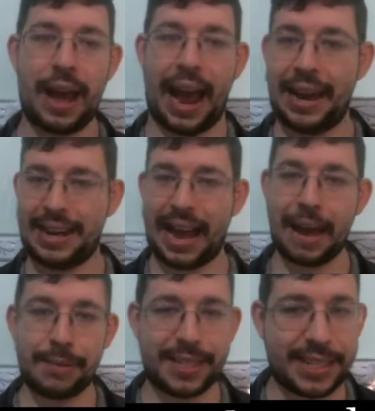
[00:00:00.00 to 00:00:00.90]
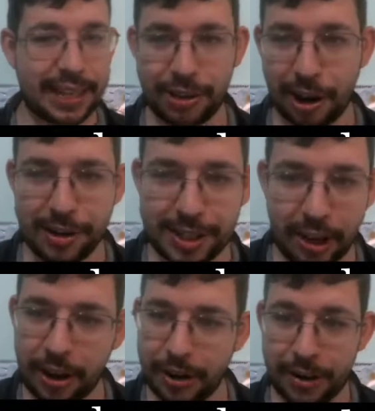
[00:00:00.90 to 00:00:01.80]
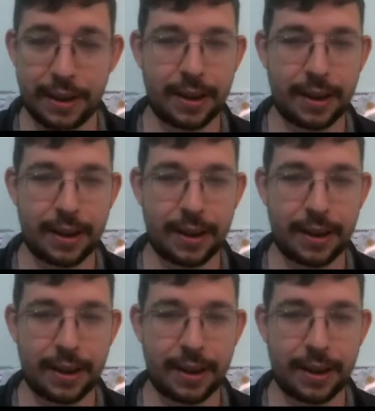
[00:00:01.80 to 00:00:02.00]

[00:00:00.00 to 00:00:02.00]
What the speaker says: and the game still goes on.